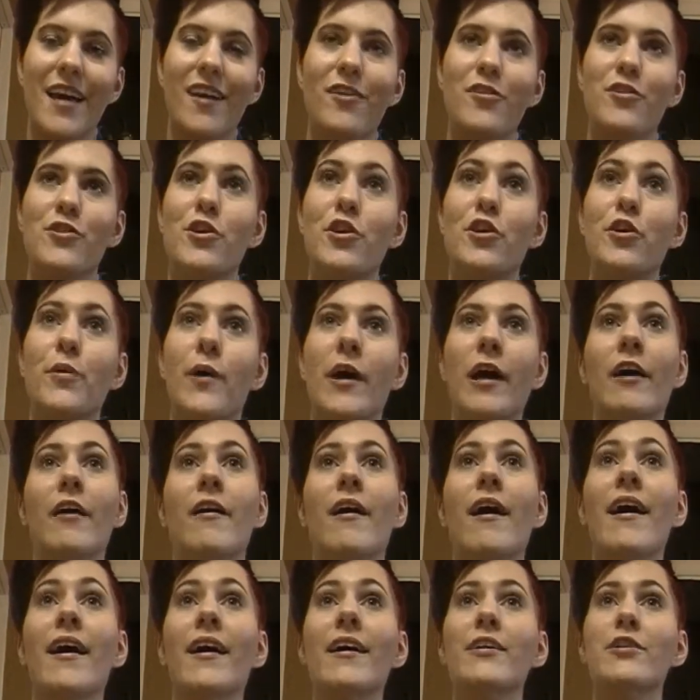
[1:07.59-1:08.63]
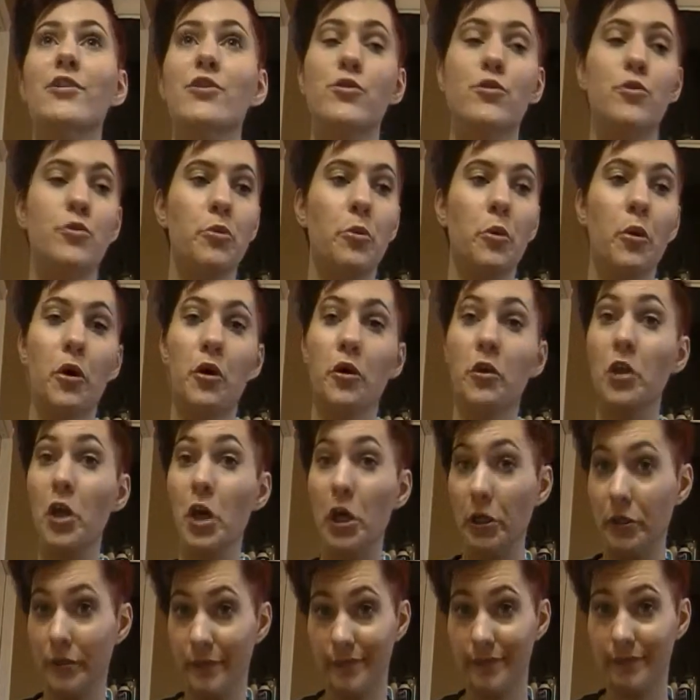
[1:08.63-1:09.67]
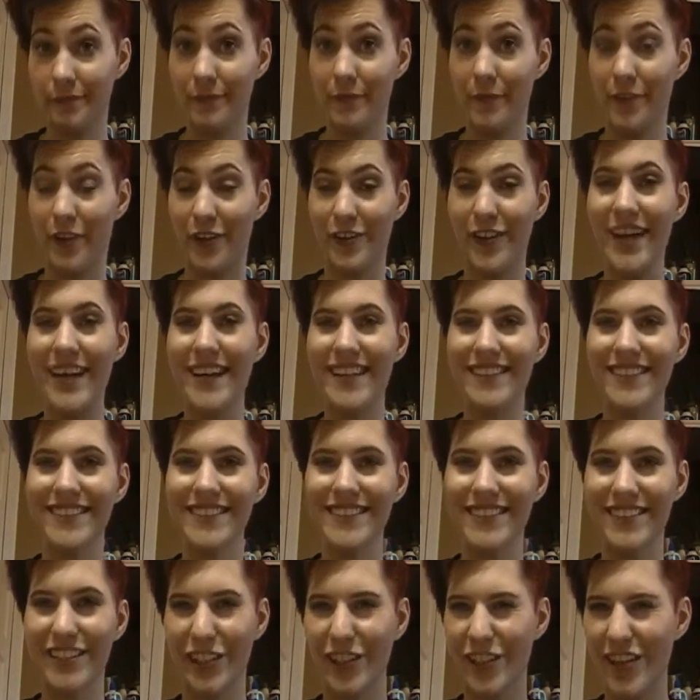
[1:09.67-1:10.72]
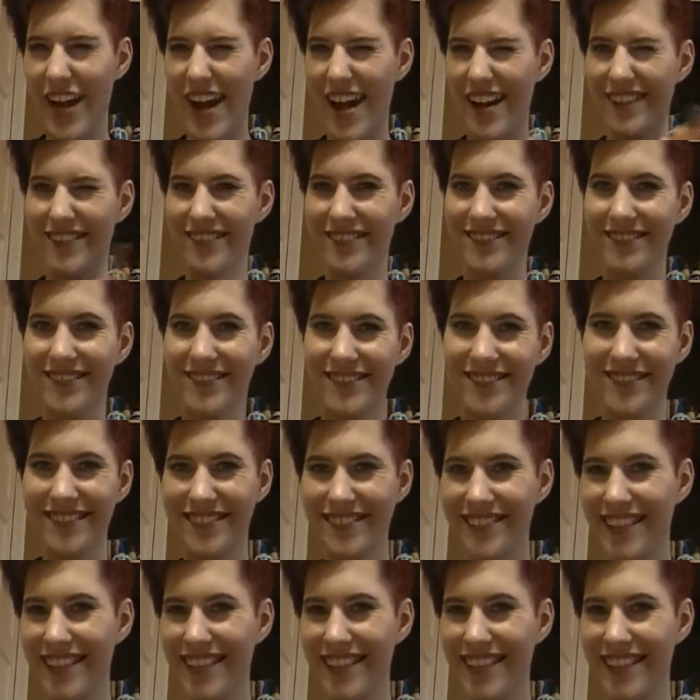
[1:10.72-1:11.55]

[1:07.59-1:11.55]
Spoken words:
and I'll show you how I do her look. Alright, stick around.